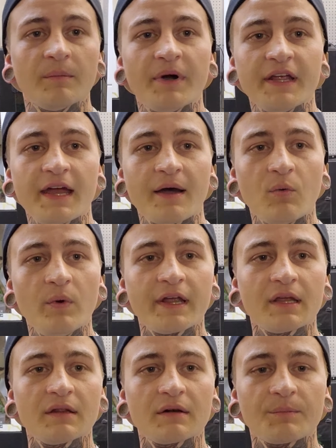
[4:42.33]
But yeah,
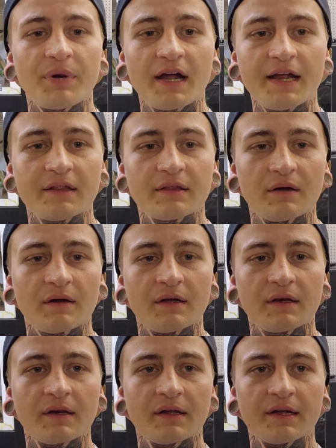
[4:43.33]
wicked little
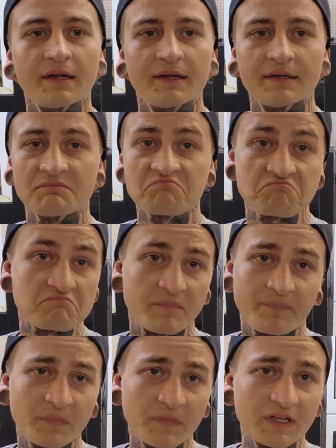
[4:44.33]
python,
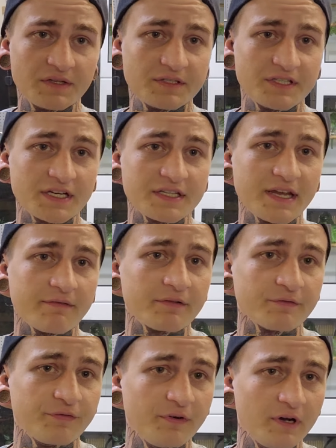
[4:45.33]

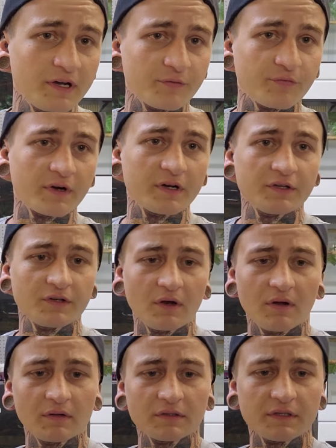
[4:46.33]
6-7 foot for an
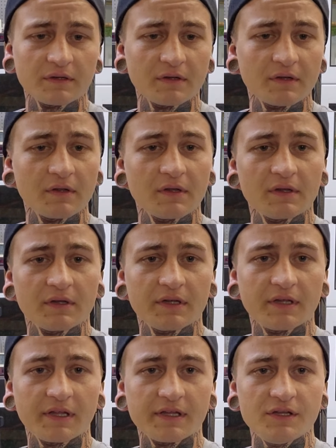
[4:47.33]
adult.
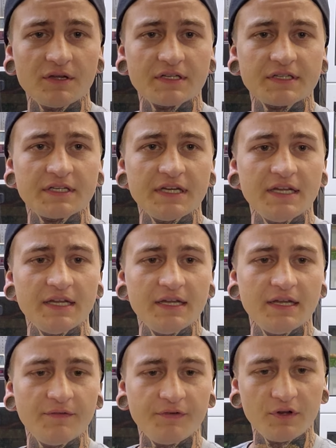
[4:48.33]
You can
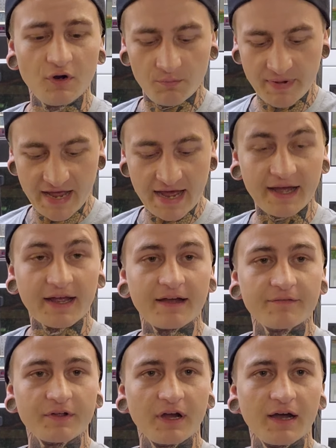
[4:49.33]
see, if you go back,
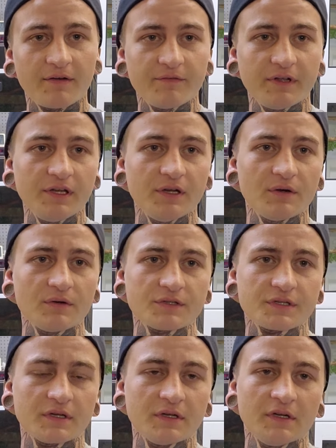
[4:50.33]
I've got
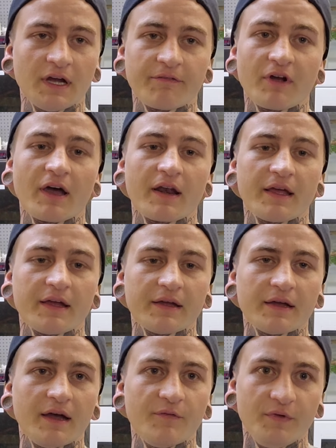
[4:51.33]
videos. I've got
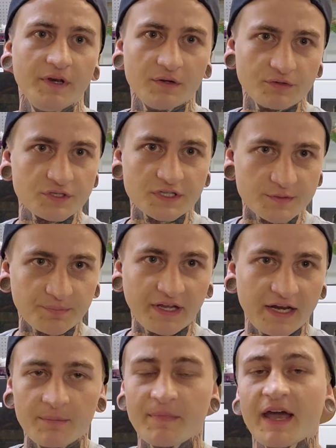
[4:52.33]
a video just
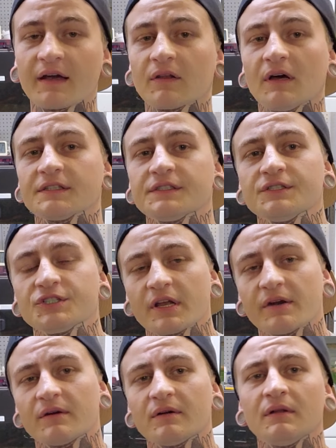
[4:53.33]
explaining macklots in
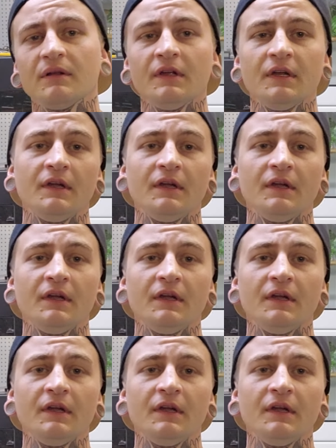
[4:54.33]
general.